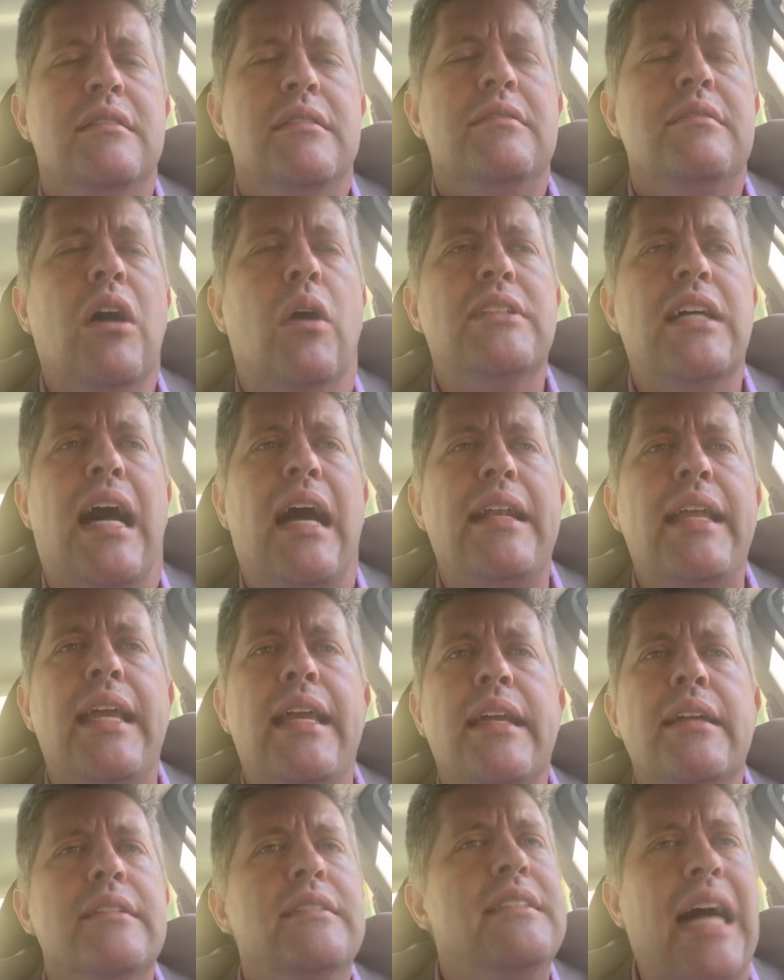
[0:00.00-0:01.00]

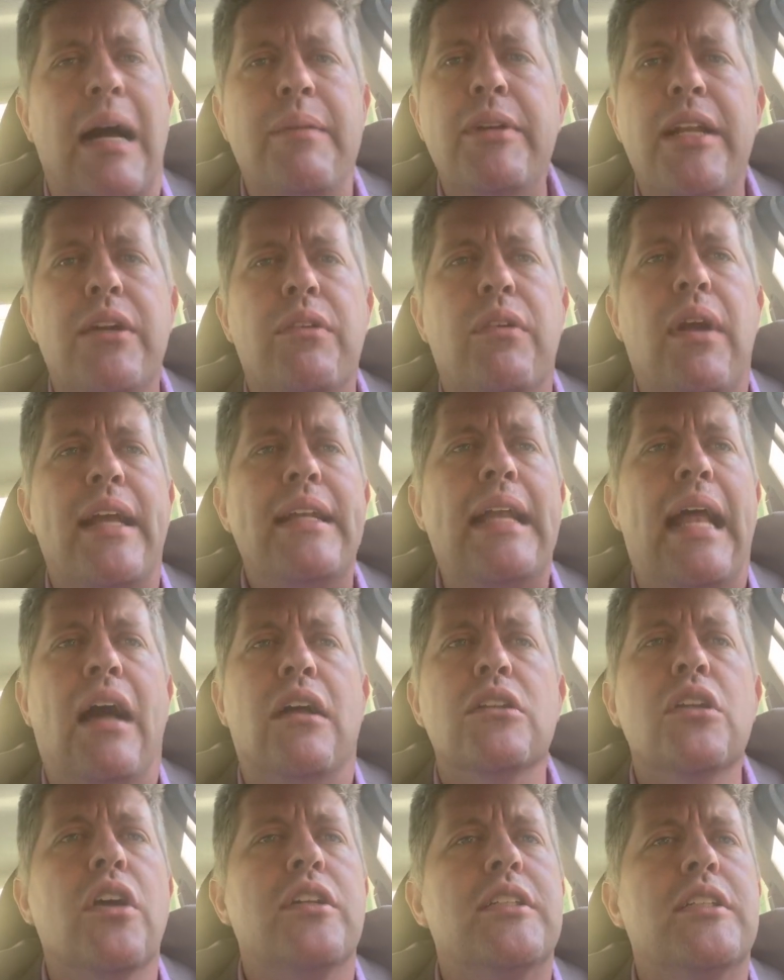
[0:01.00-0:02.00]
Ohtani, dominant right now.
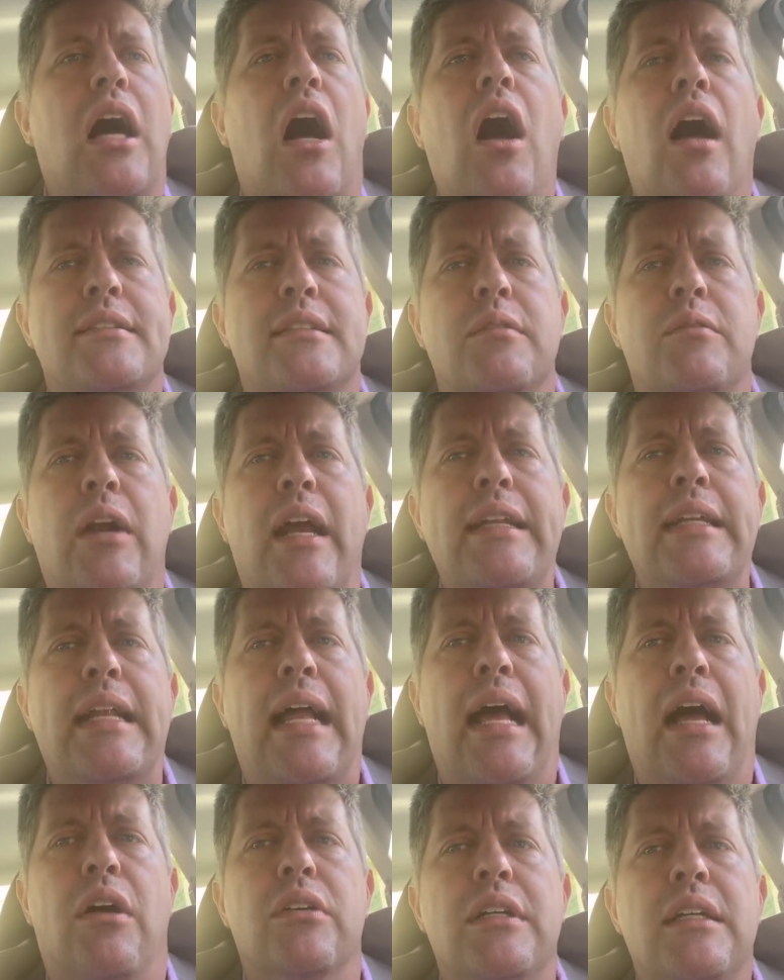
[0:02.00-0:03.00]
Looks awesome right
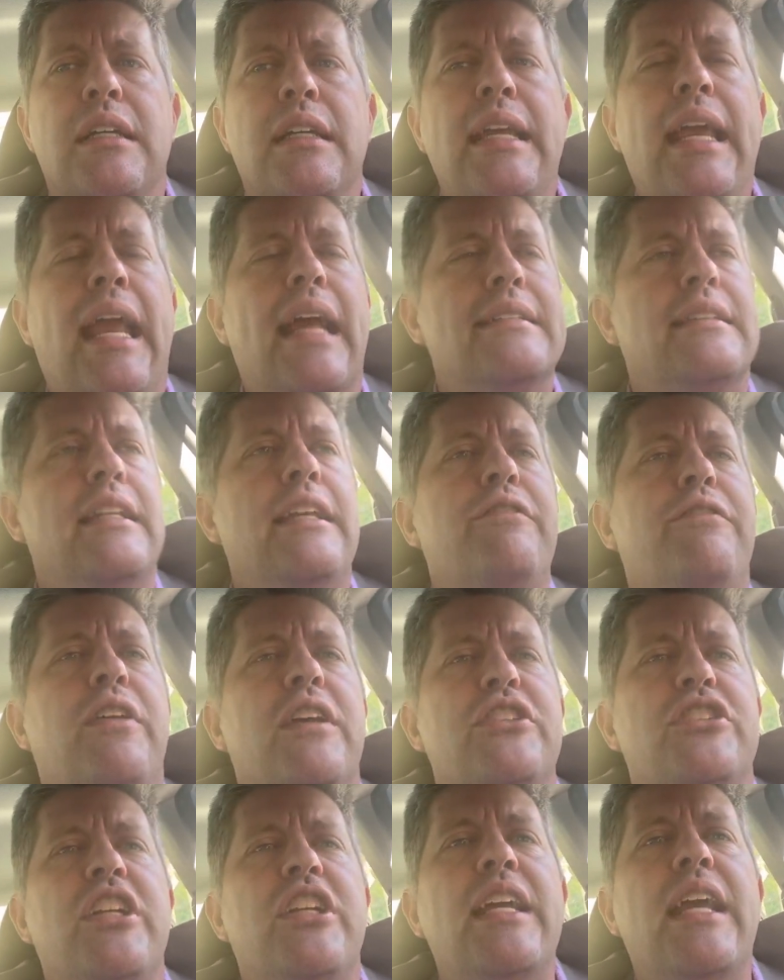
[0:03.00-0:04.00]
now. He hasn't even
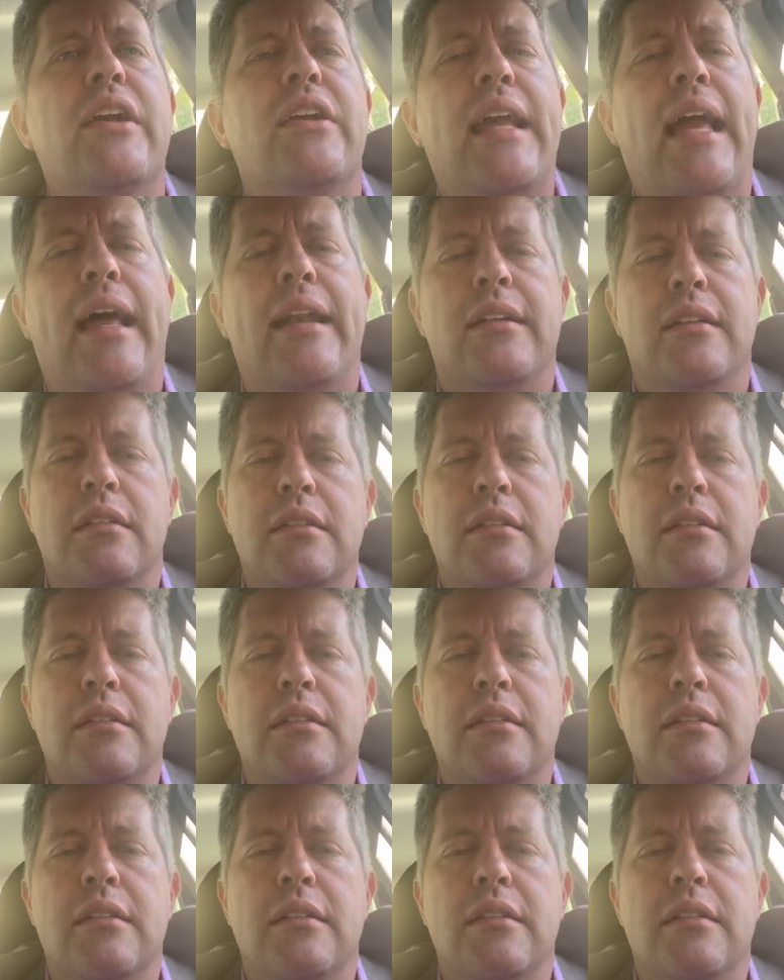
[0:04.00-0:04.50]
finished a year yet.